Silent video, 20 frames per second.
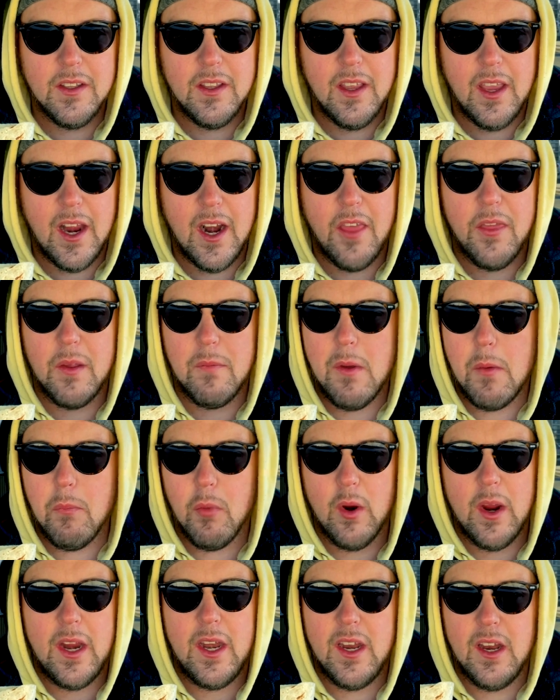And I think my
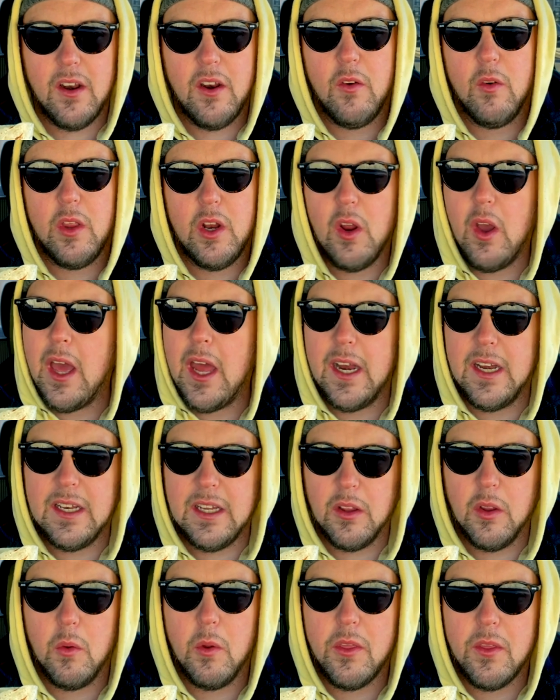brain didn't really know how to
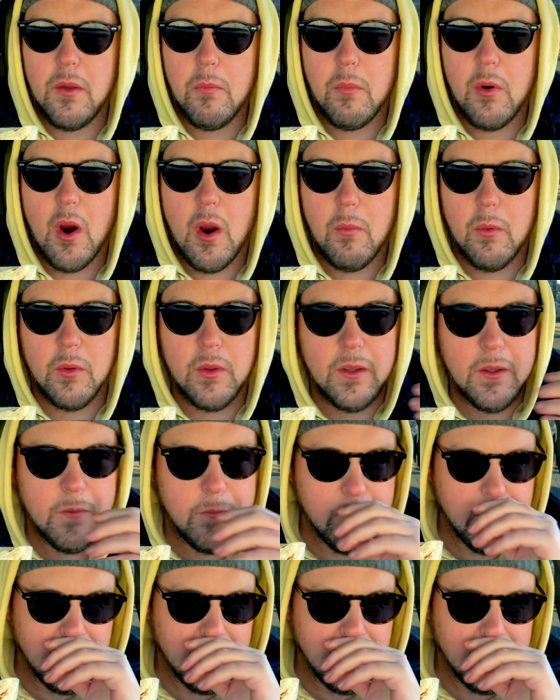deal with it properly,